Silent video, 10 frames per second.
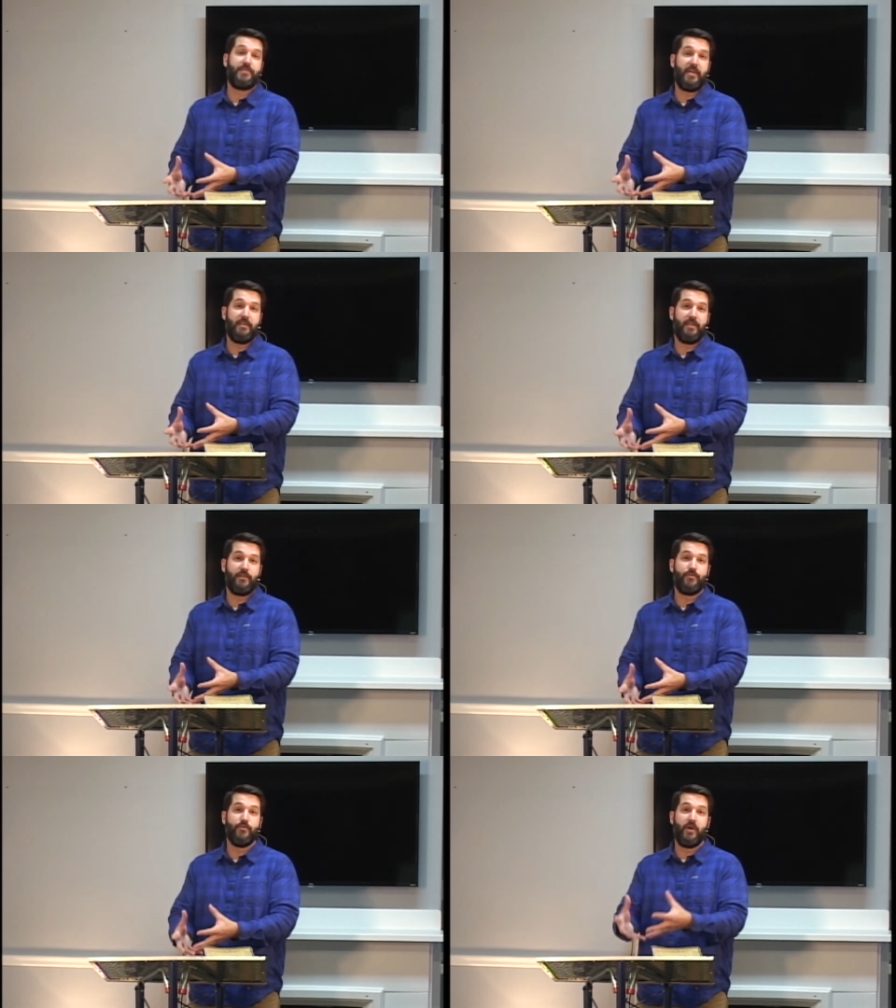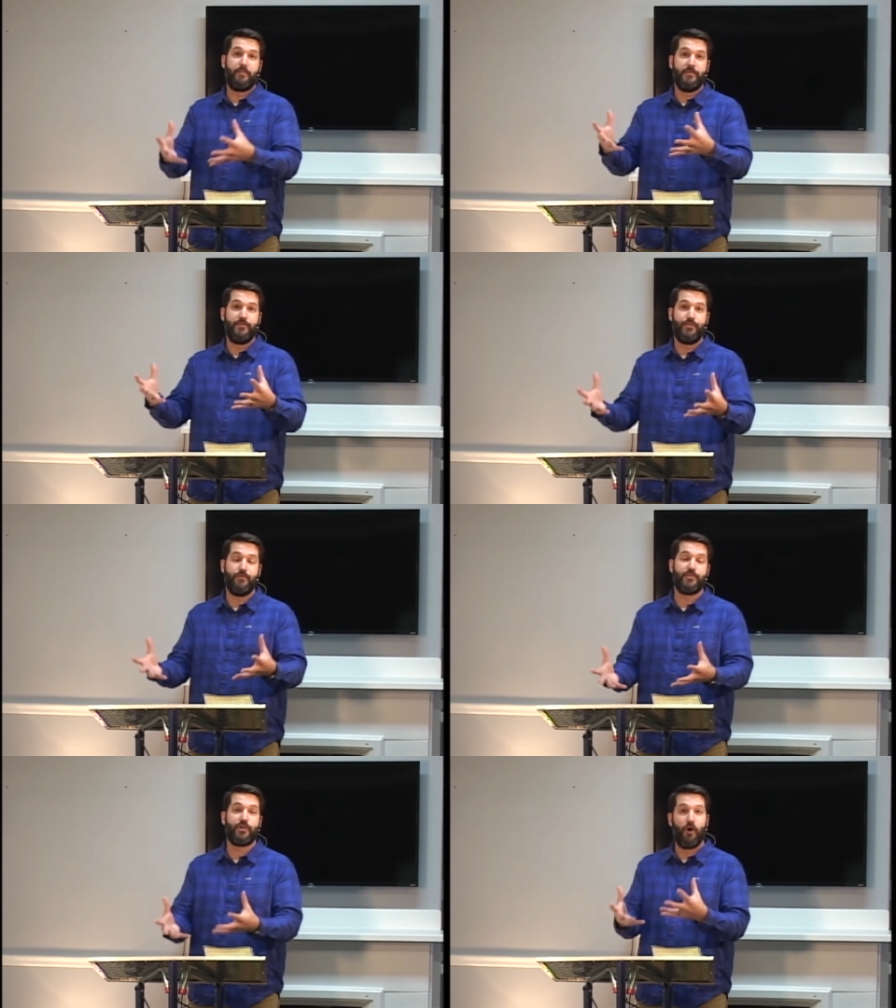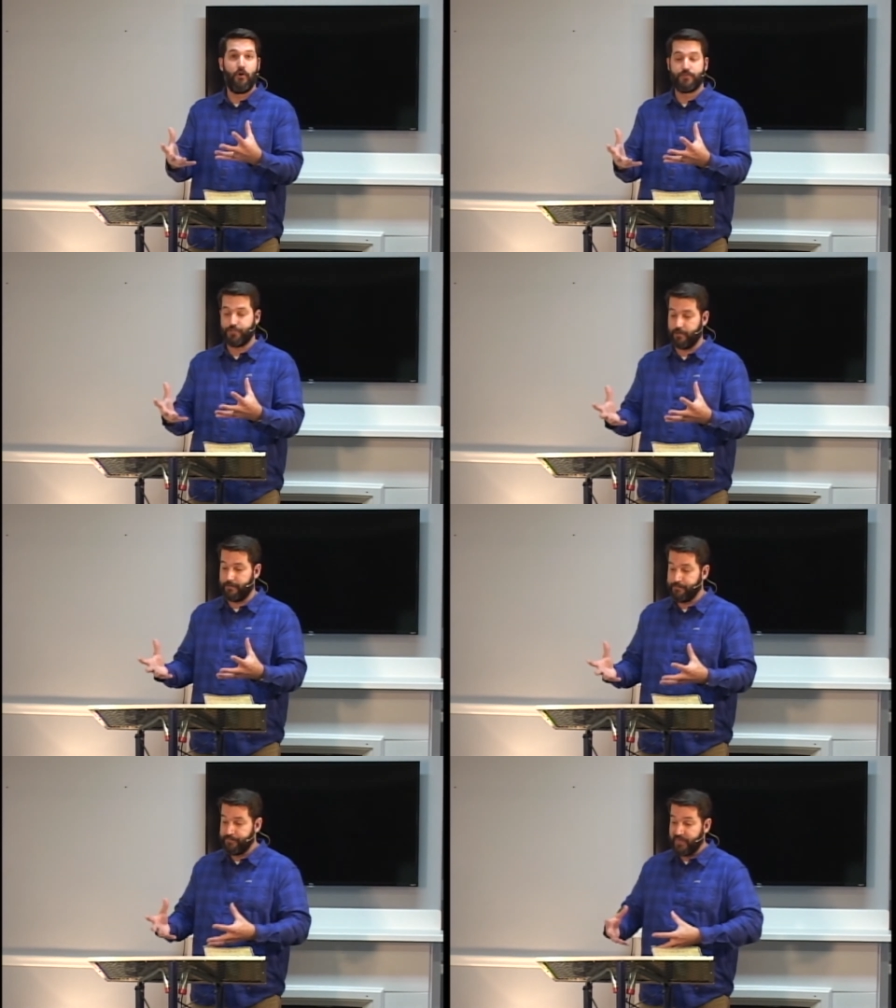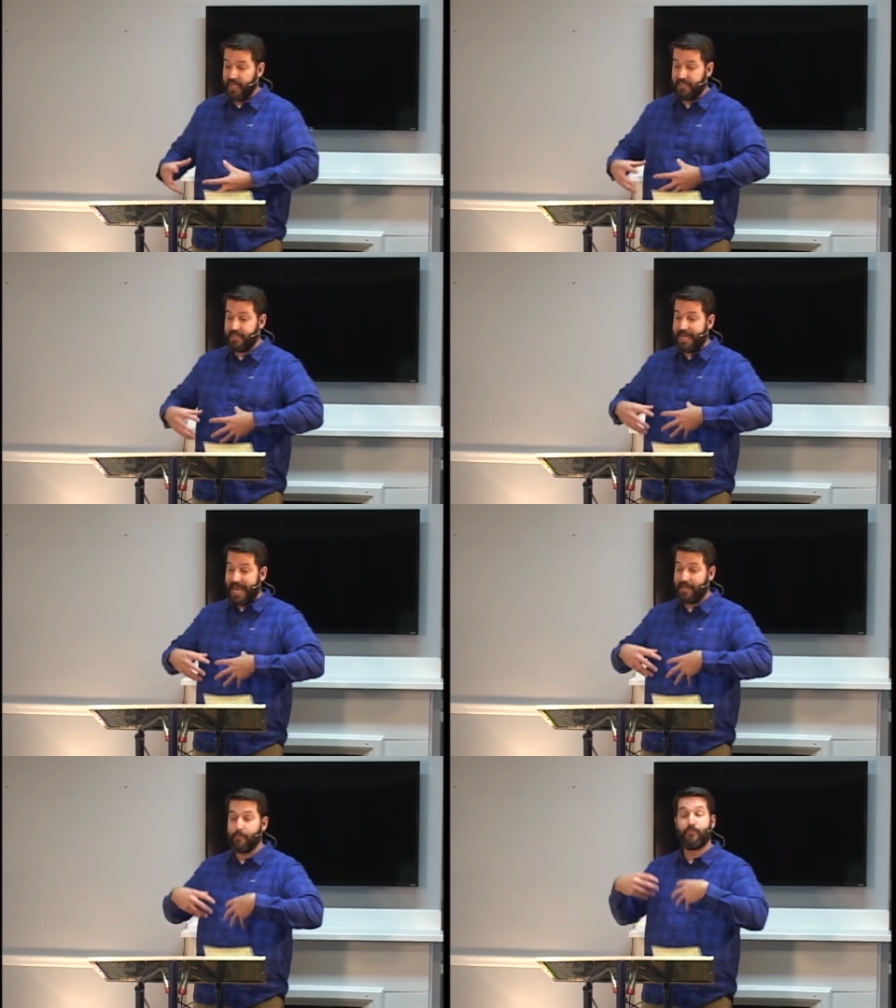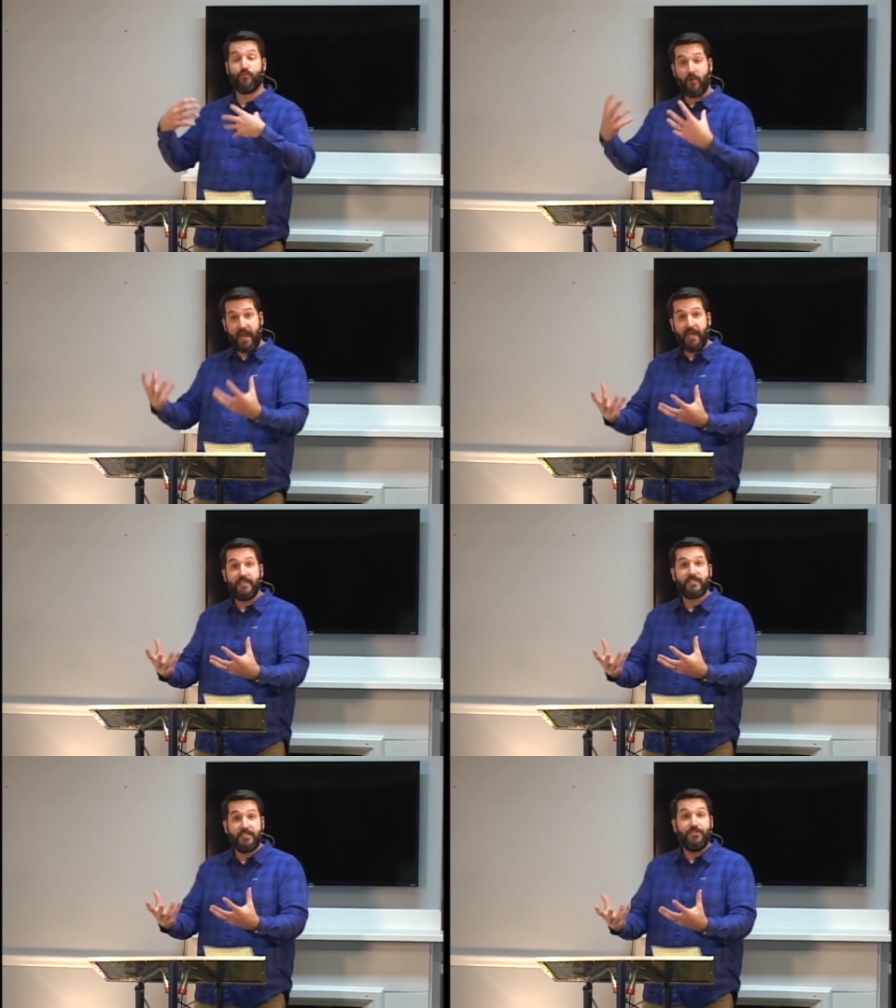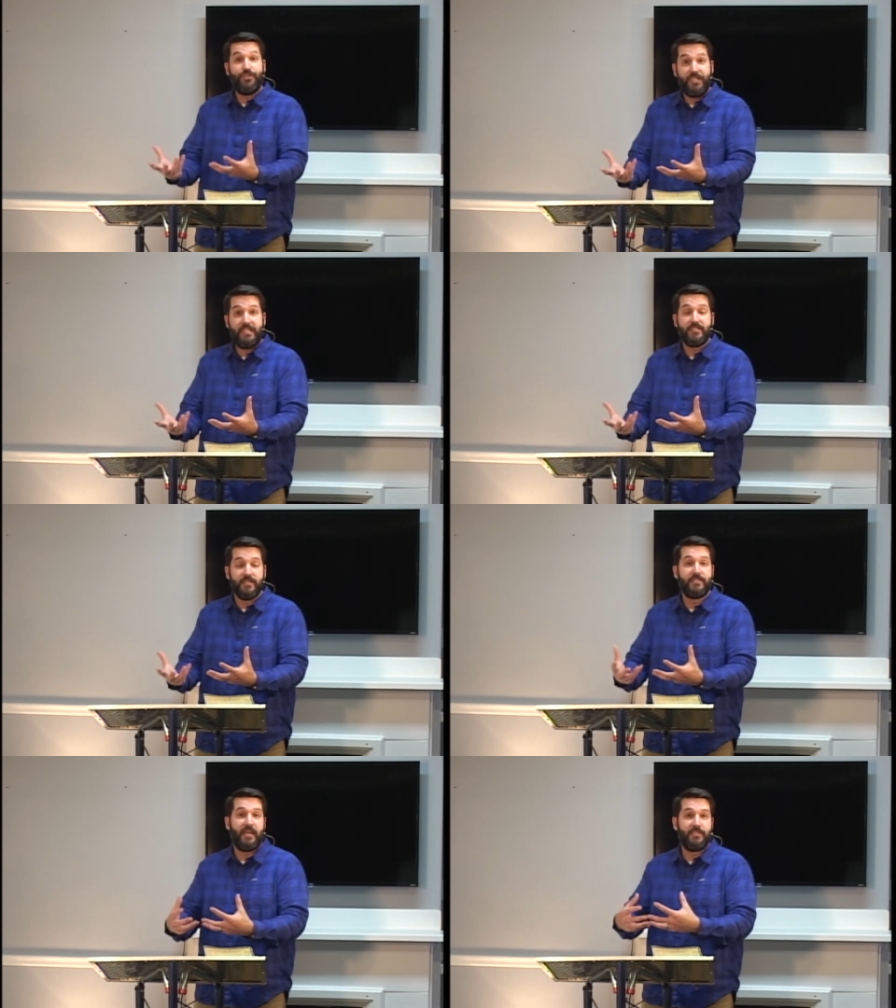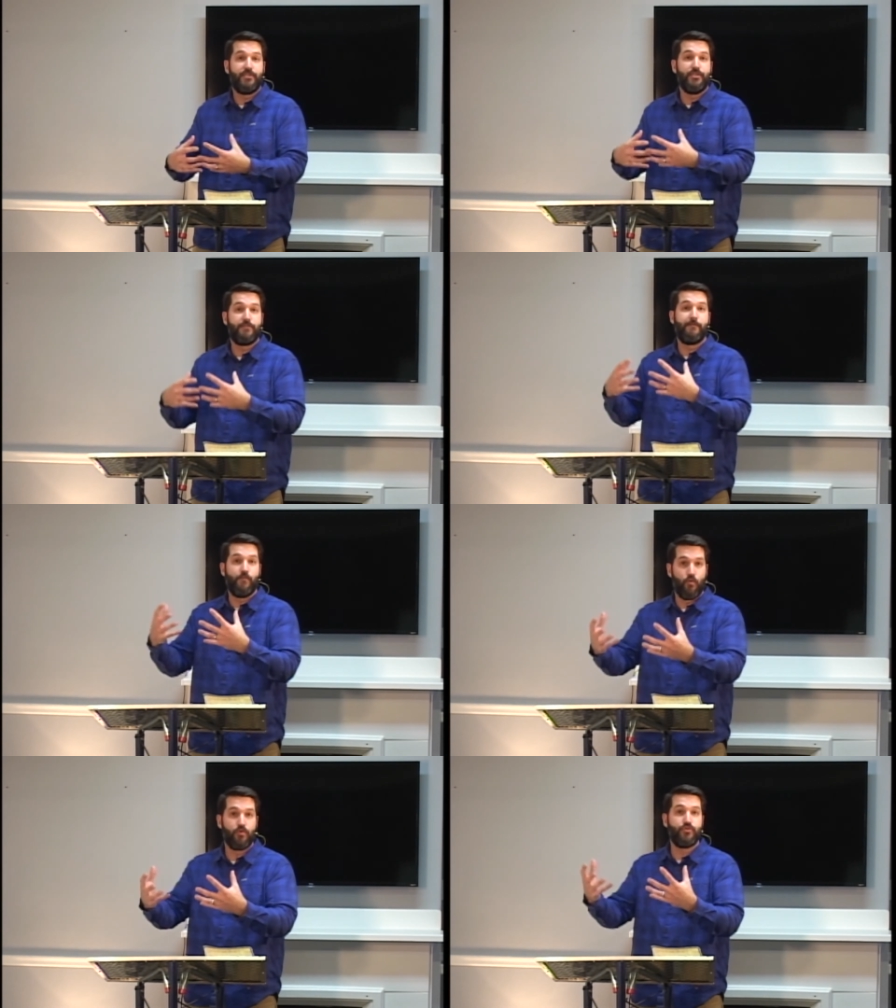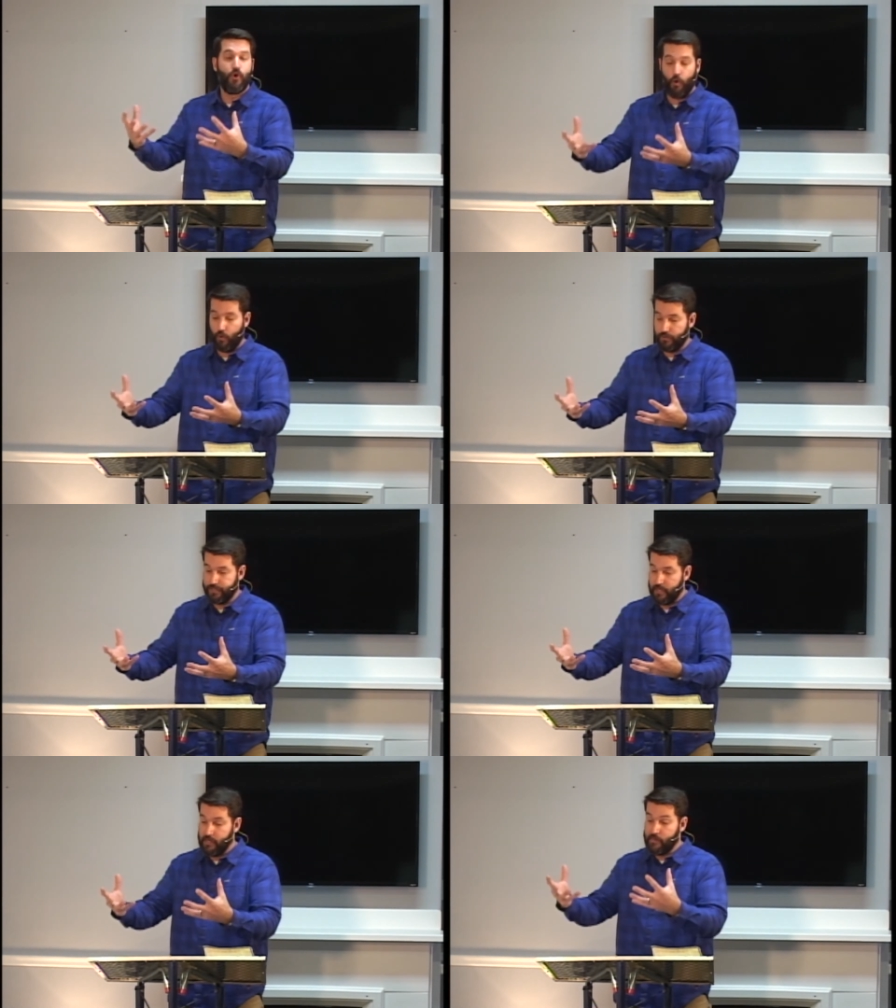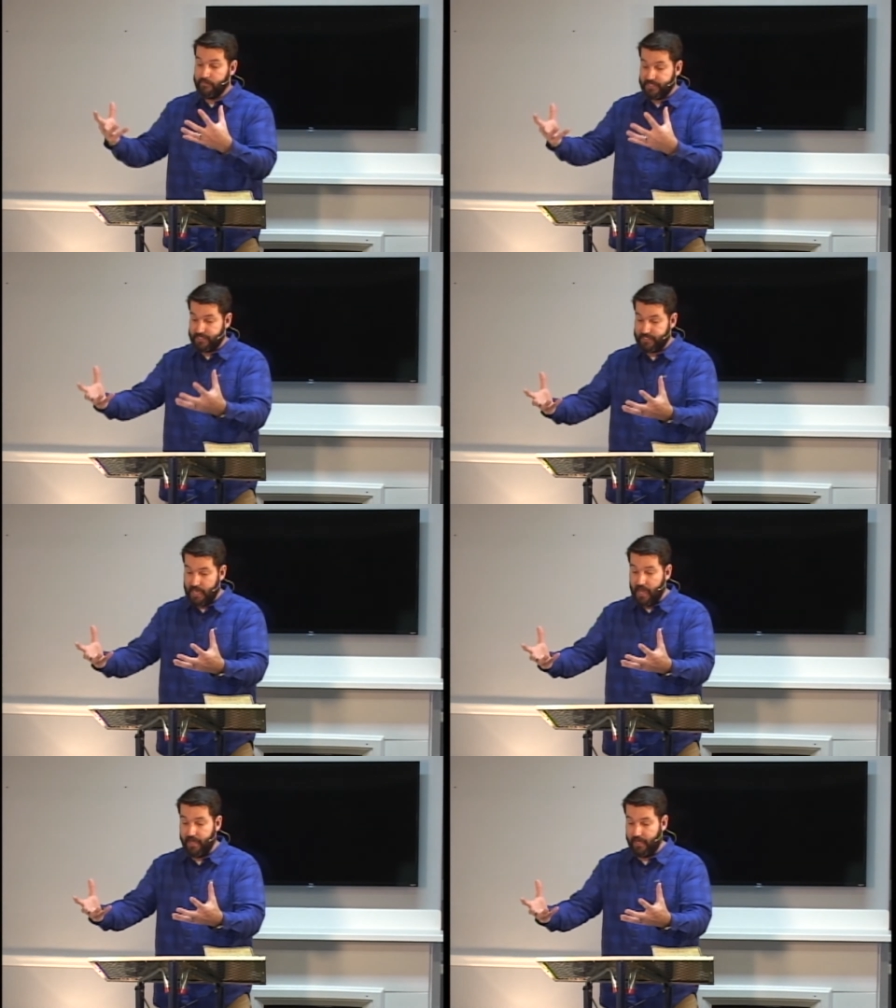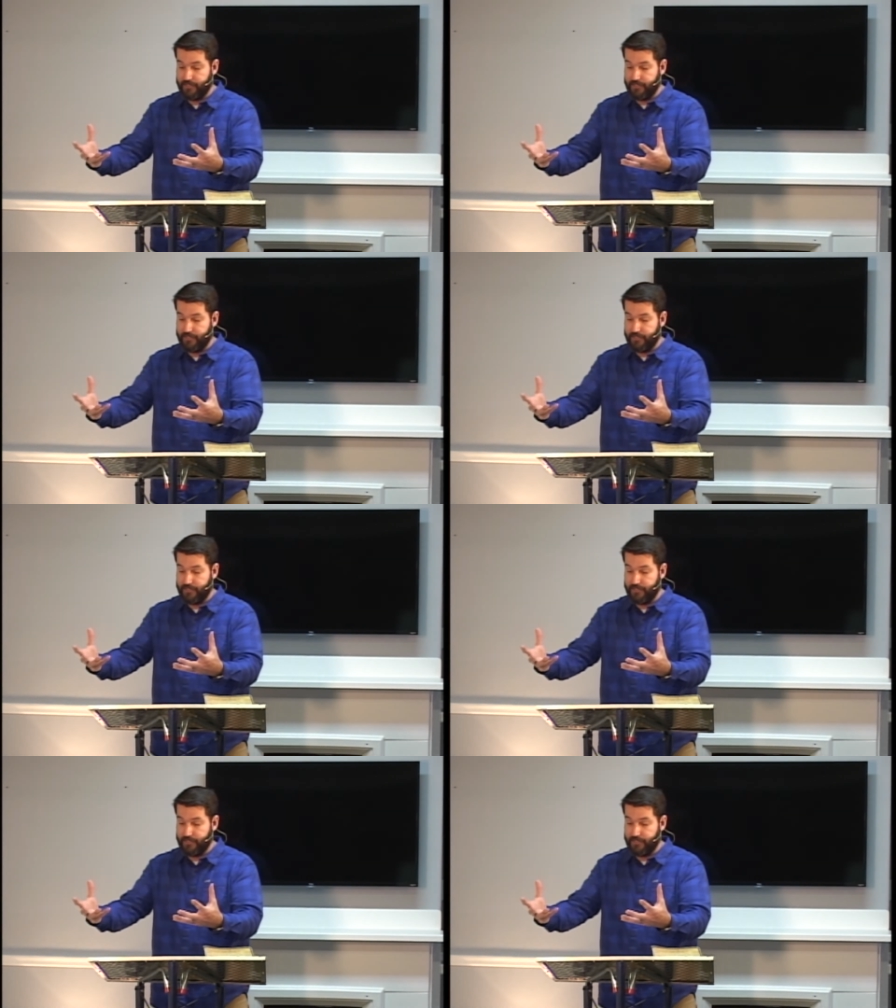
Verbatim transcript: They, they grew up in Jewish culture and they had embraced Jesus as this foretold Messiah.